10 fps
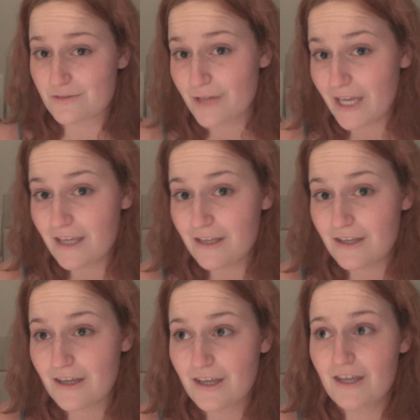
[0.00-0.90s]

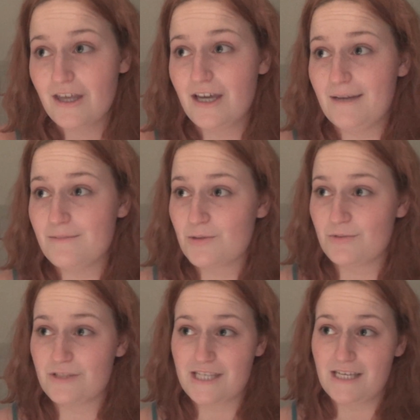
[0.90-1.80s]
week,
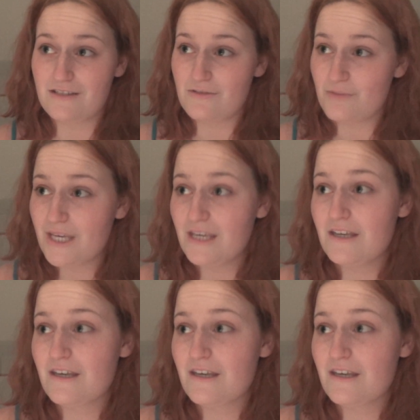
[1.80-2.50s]
towards the end of the week.